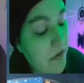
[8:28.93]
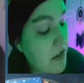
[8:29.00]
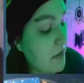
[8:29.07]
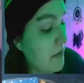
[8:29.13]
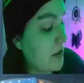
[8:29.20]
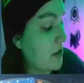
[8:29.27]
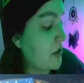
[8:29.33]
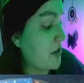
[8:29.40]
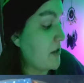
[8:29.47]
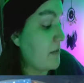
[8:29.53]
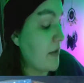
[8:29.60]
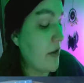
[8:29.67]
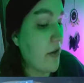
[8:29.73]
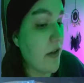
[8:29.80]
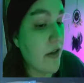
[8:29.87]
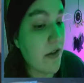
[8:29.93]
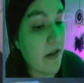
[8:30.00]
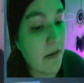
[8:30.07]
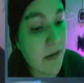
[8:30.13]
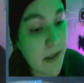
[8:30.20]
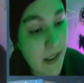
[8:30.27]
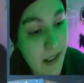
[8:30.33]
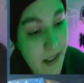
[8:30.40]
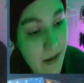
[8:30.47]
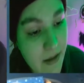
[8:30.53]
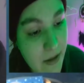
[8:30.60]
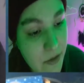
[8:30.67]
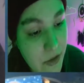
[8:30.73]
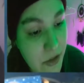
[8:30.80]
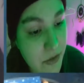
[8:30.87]
every time I touched something on here that I was going to get
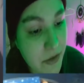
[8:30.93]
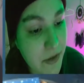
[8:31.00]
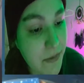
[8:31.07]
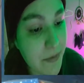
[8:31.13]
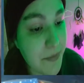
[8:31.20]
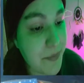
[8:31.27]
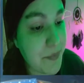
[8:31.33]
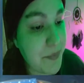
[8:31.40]
electrocuted.